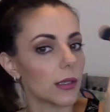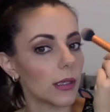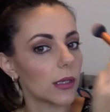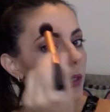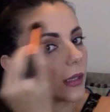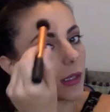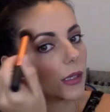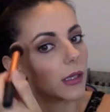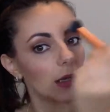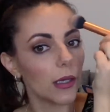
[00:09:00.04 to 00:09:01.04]
And just
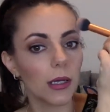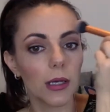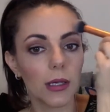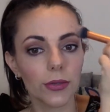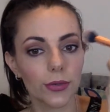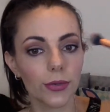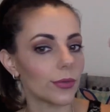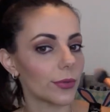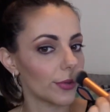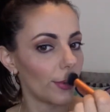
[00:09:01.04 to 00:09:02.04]
finishing up
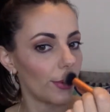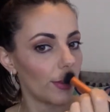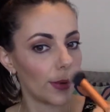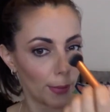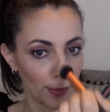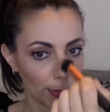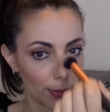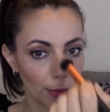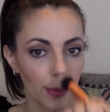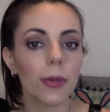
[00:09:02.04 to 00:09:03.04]
the whole look
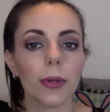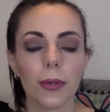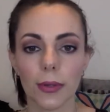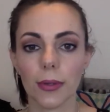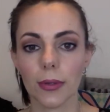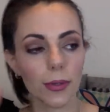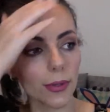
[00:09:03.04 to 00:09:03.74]
in general.